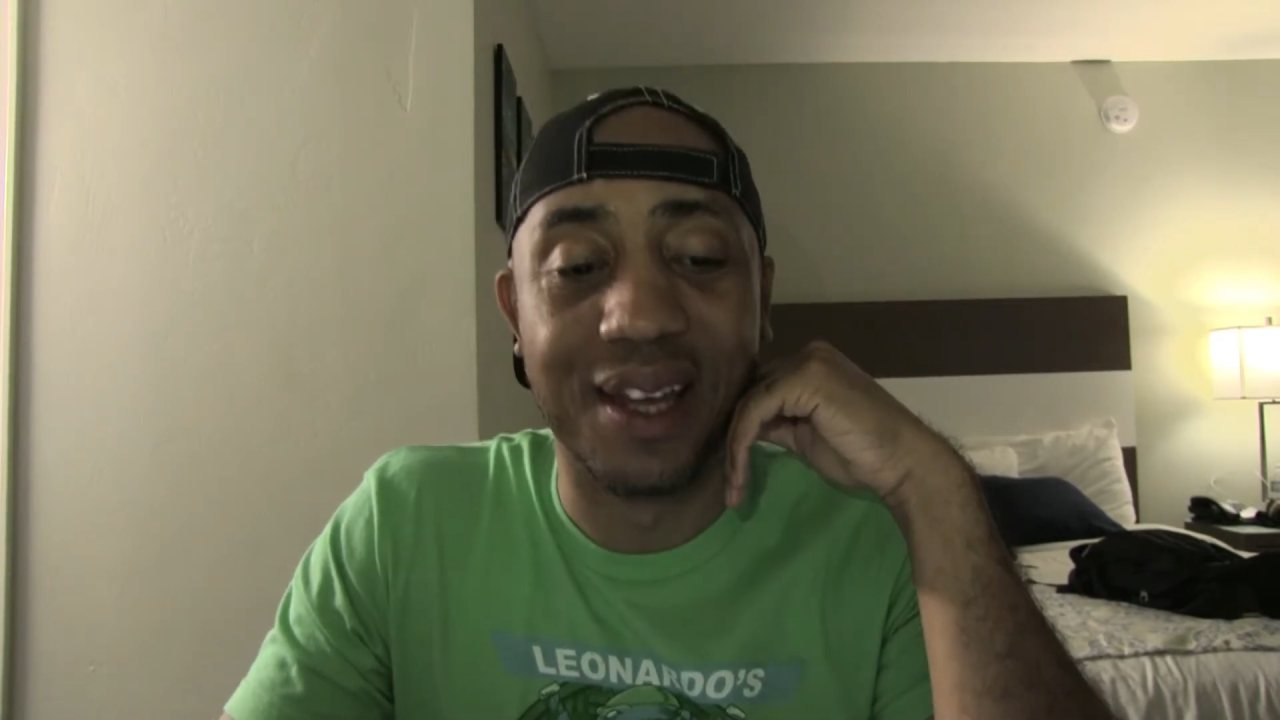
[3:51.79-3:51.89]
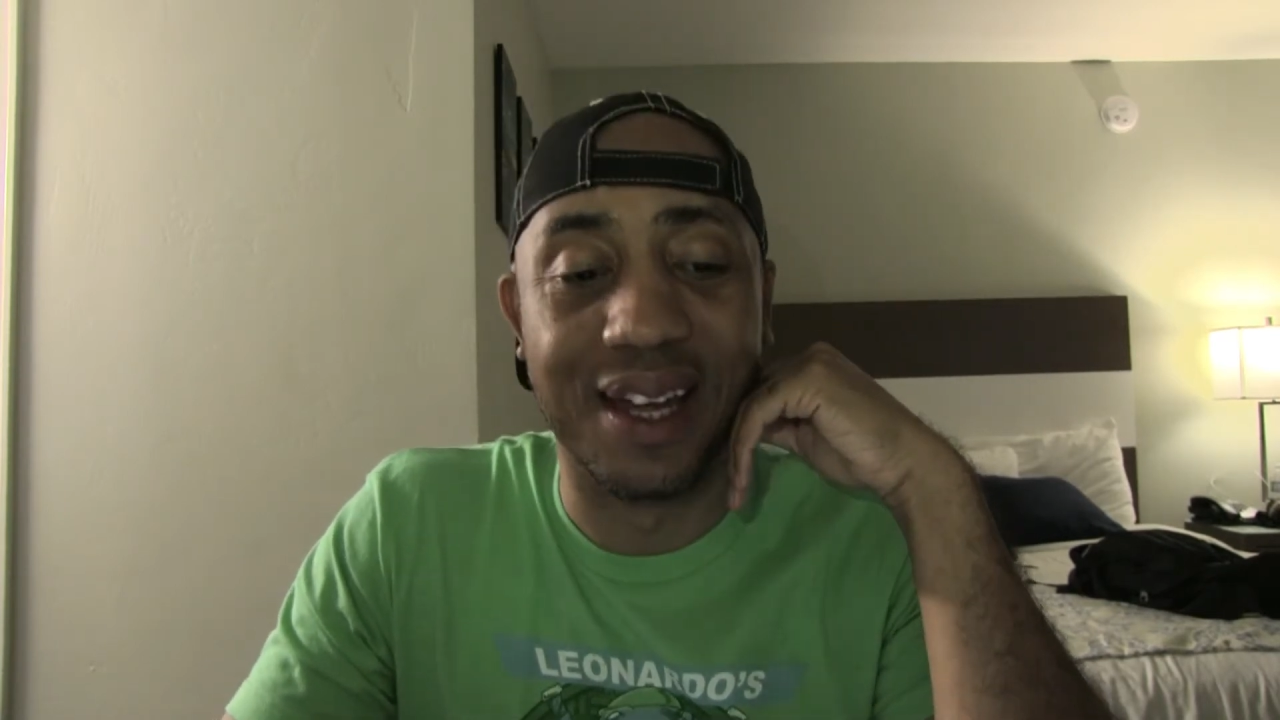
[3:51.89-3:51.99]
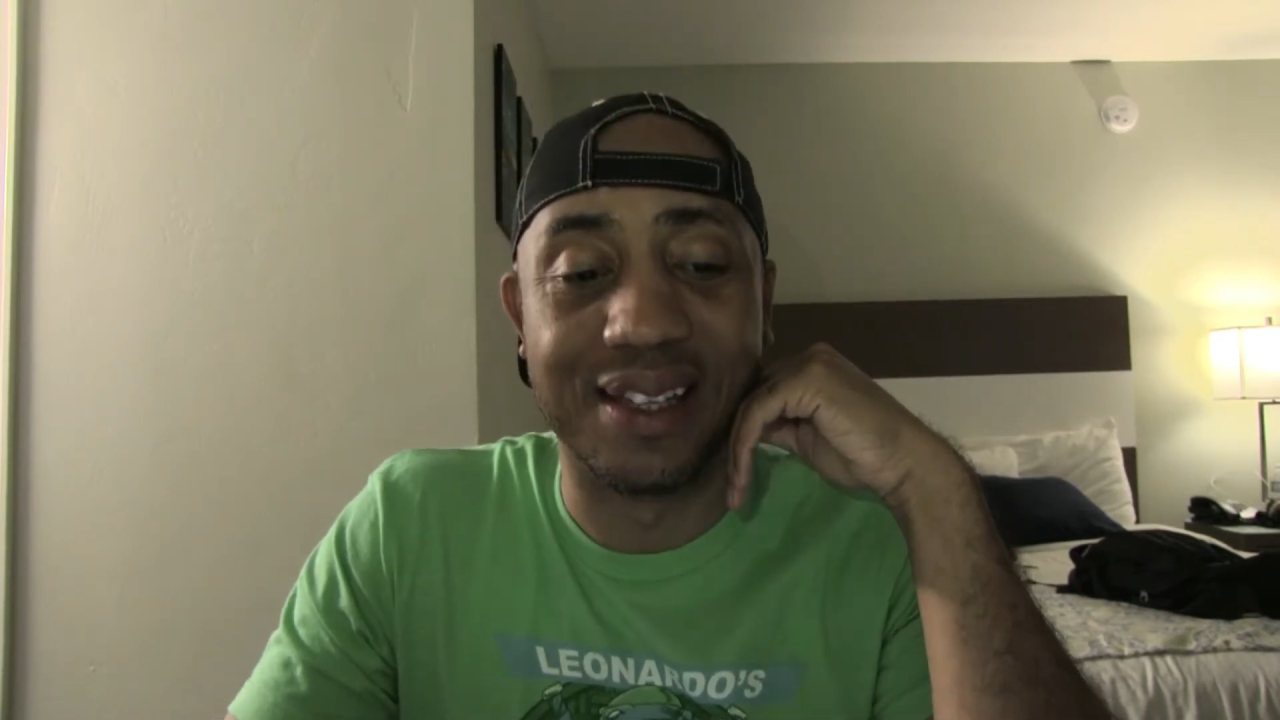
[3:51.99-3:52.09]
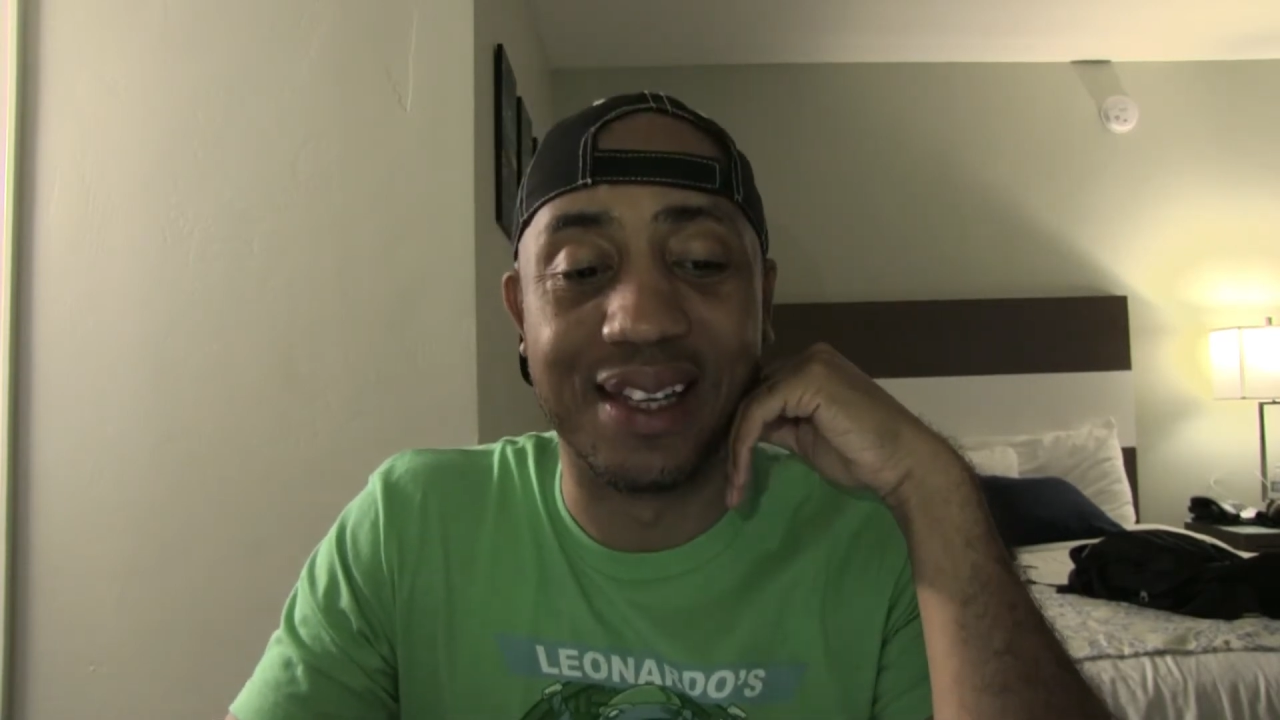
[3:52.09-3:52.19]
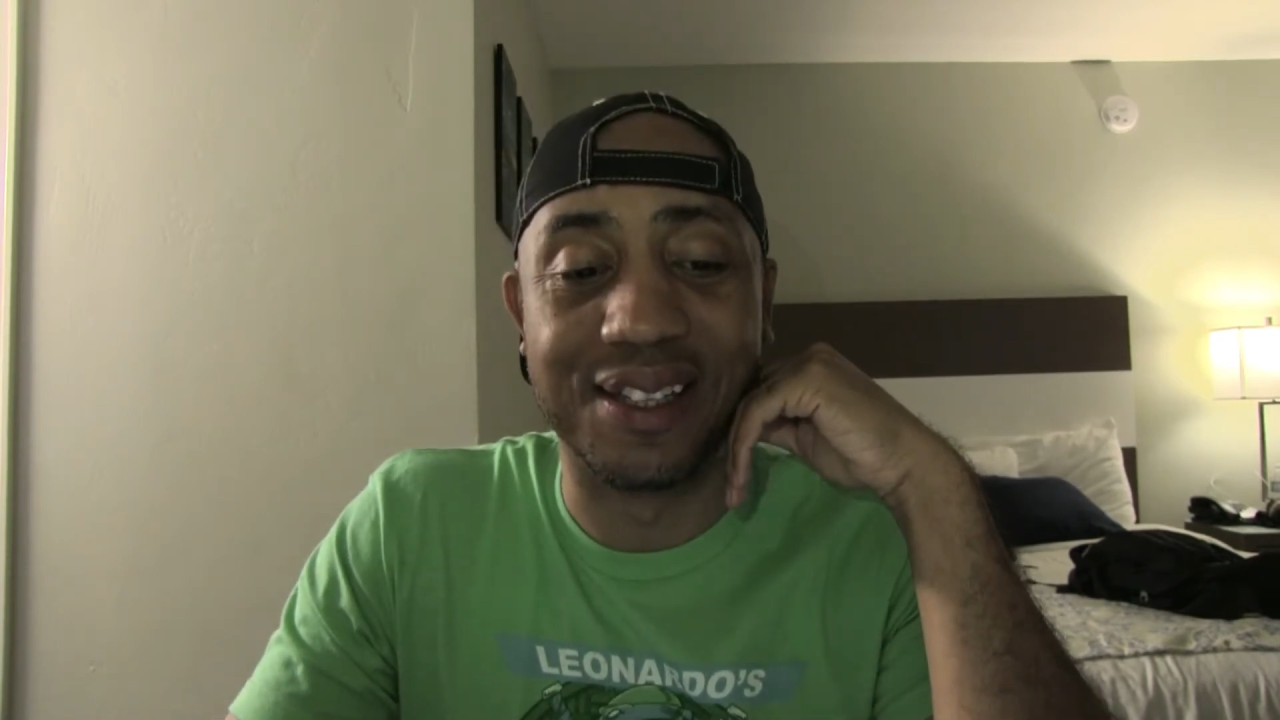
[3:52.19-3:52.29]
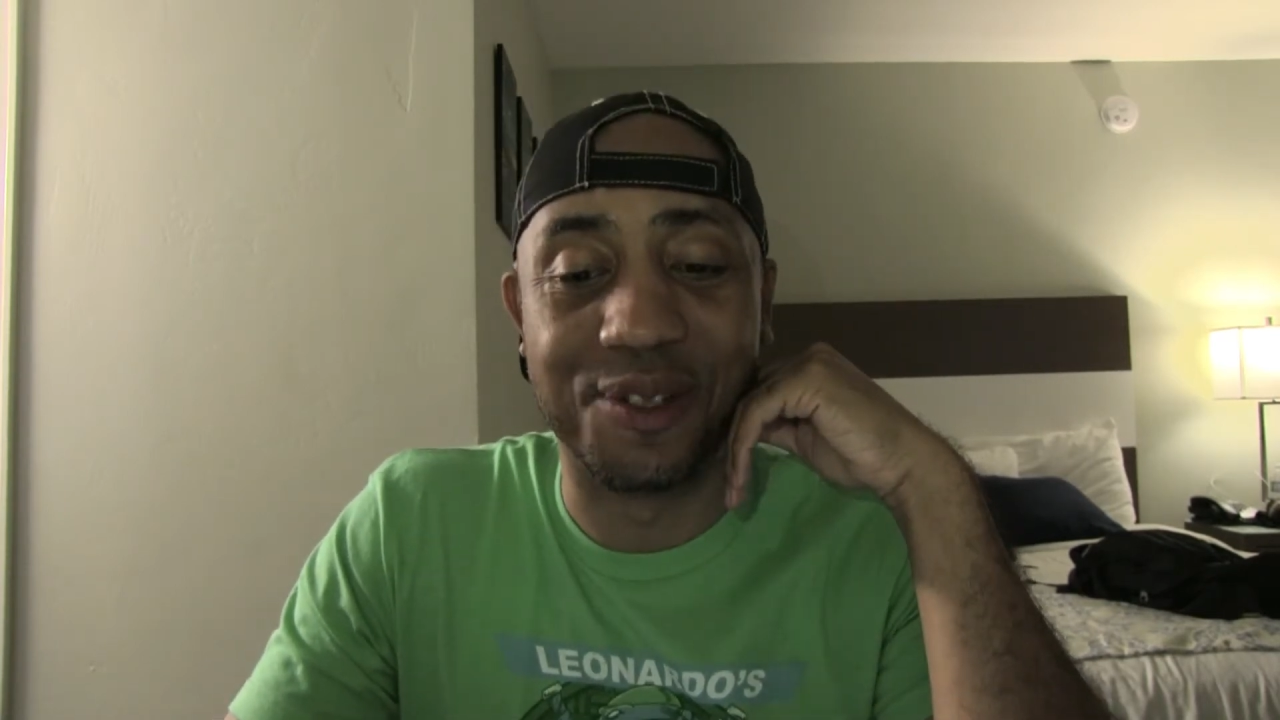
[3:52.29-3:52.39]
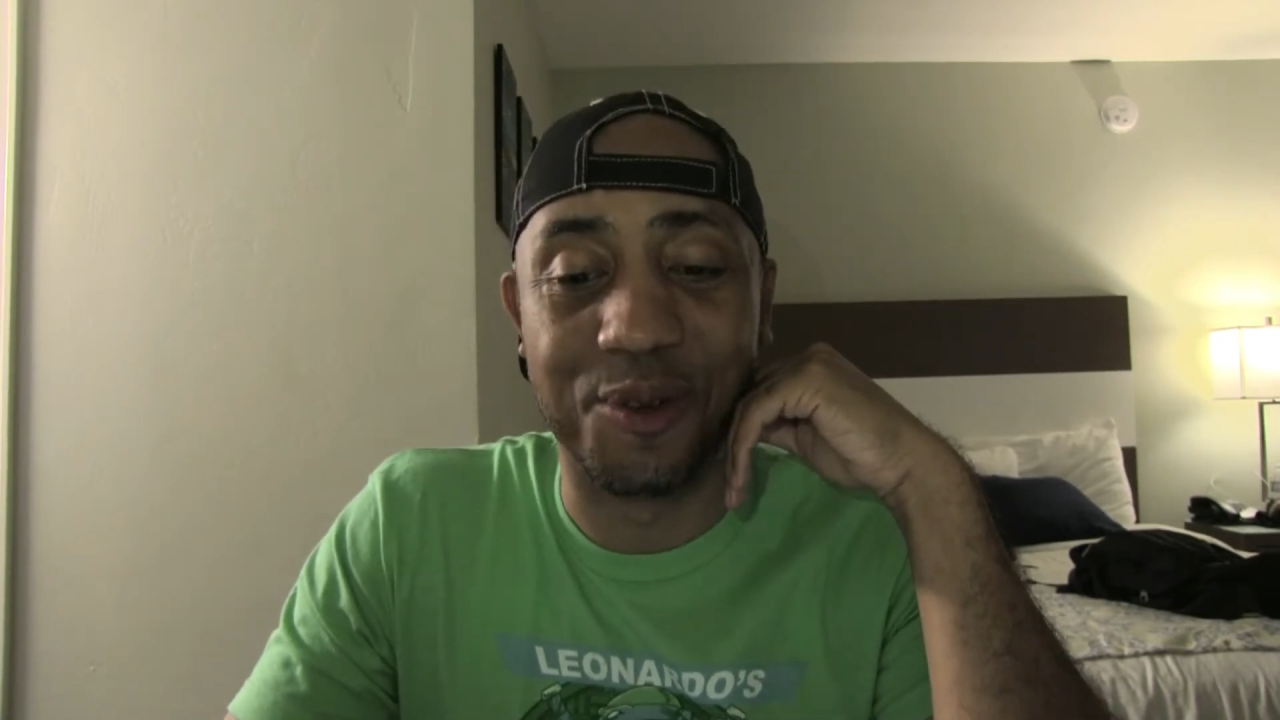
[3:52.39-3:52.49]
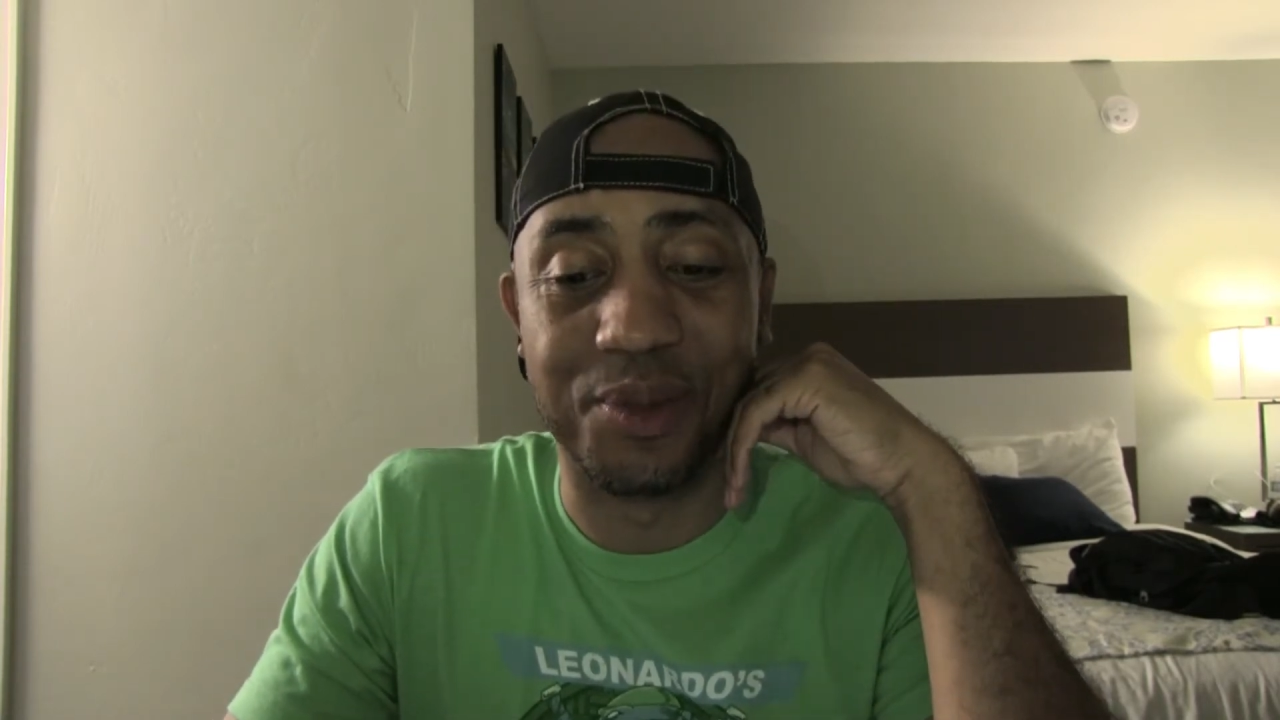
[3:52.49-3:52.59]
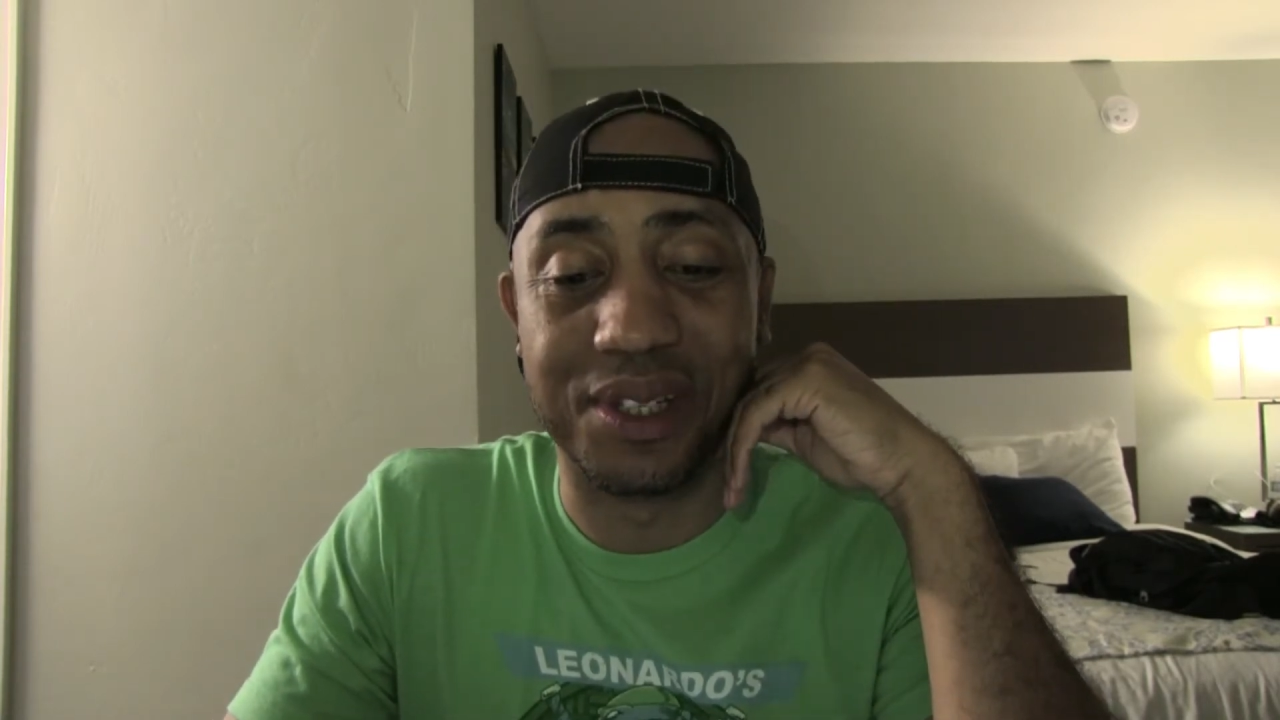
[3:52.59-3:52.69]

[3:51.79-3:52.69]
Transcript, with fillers: And I think it's going